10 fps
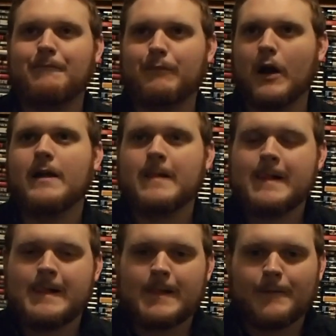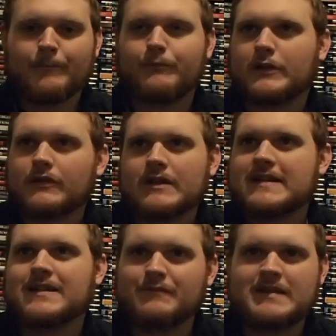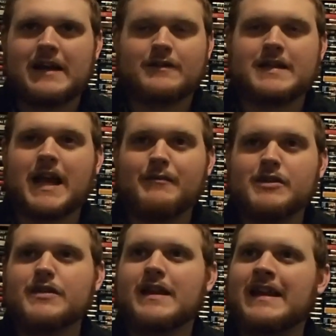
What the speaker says: But there is some downtime, and